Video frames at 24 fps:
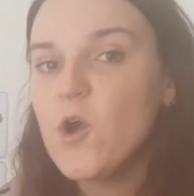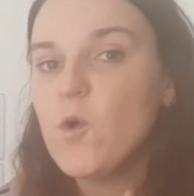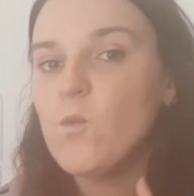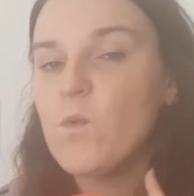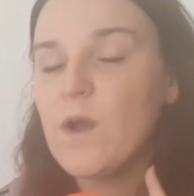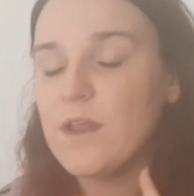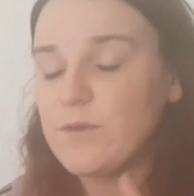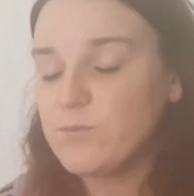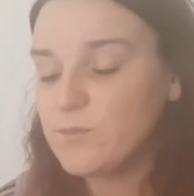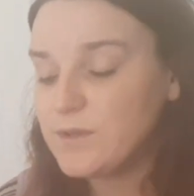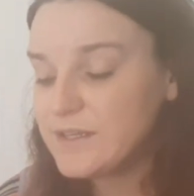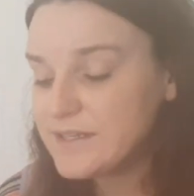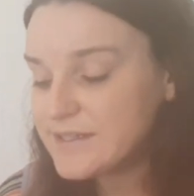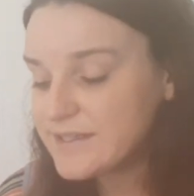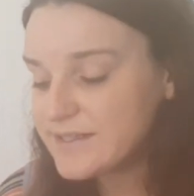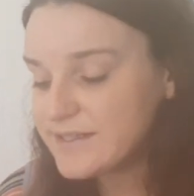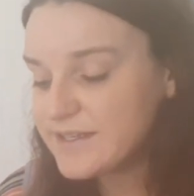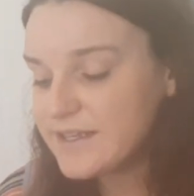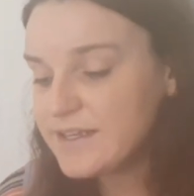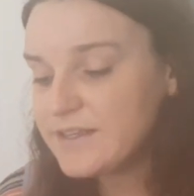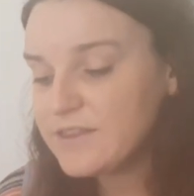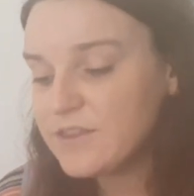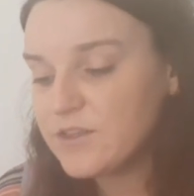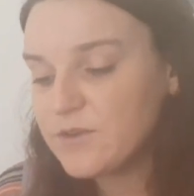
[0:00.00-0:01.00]
When we
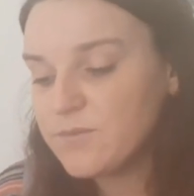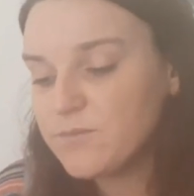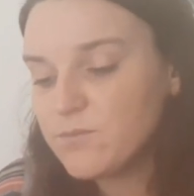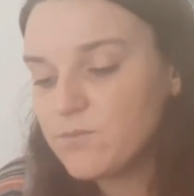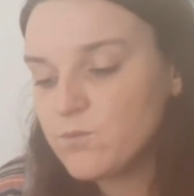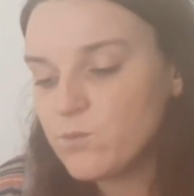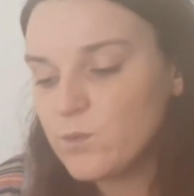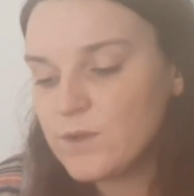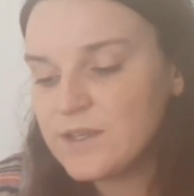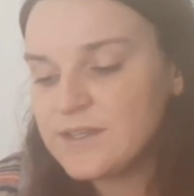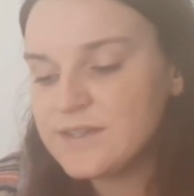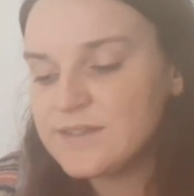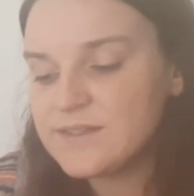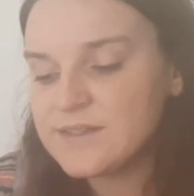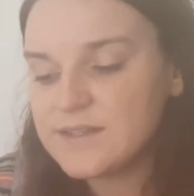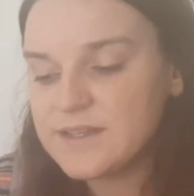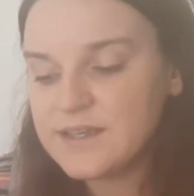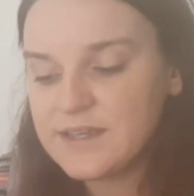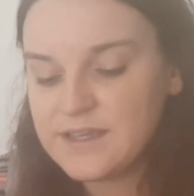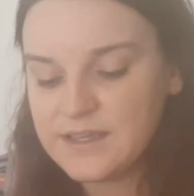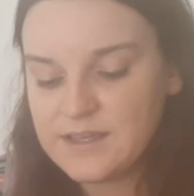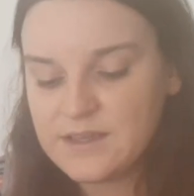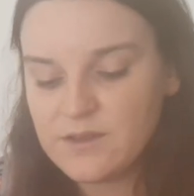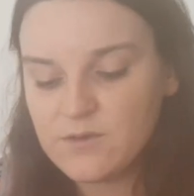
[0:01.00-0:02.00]
see them, we
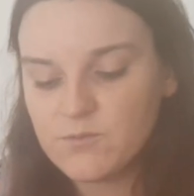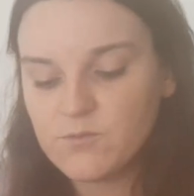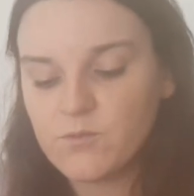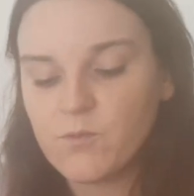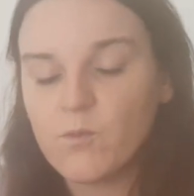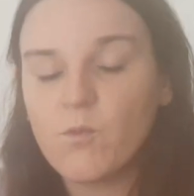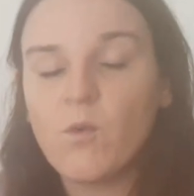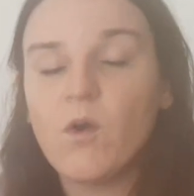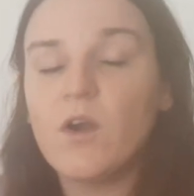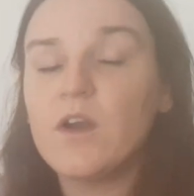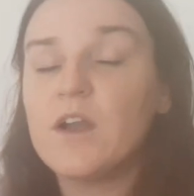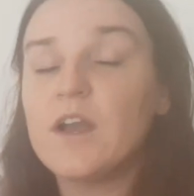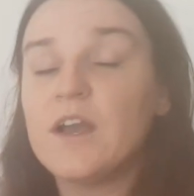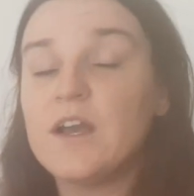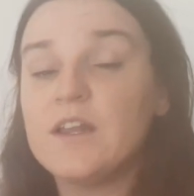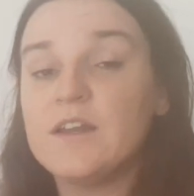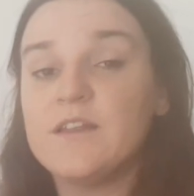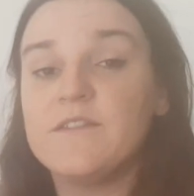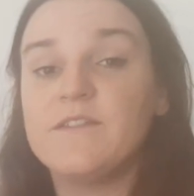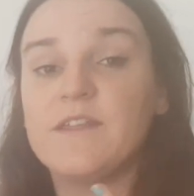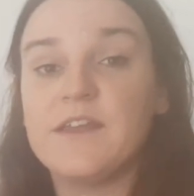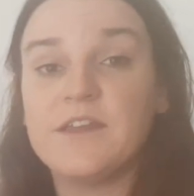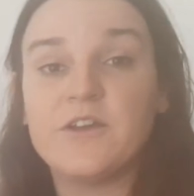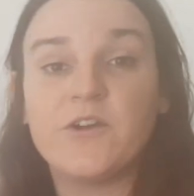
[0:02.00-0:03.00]
see what
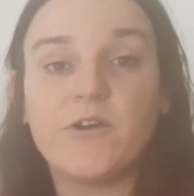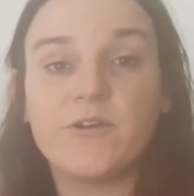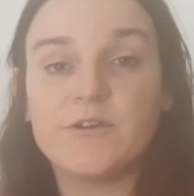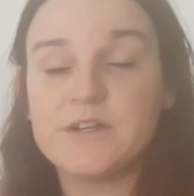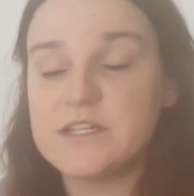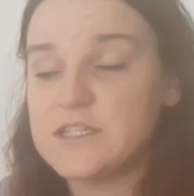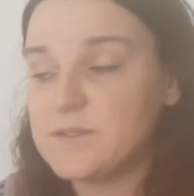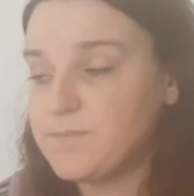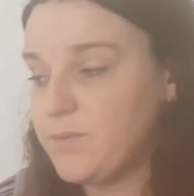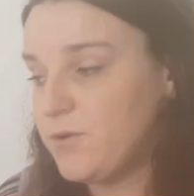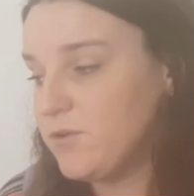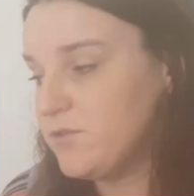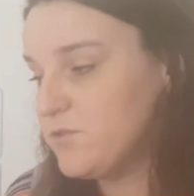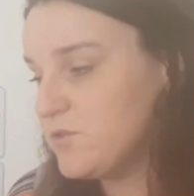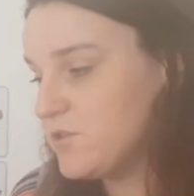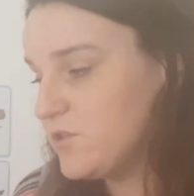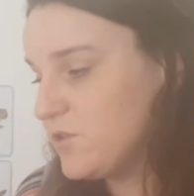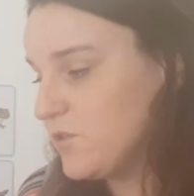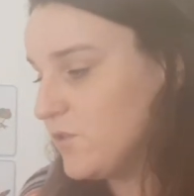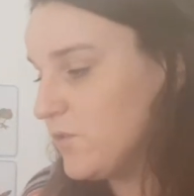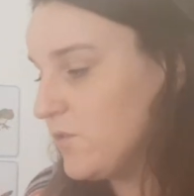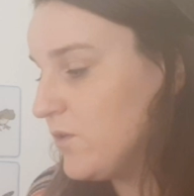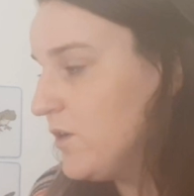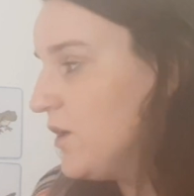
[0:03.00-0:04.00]
color they correspond
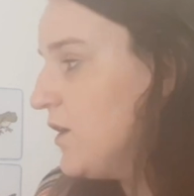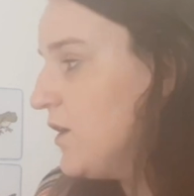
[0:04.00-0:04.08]
to.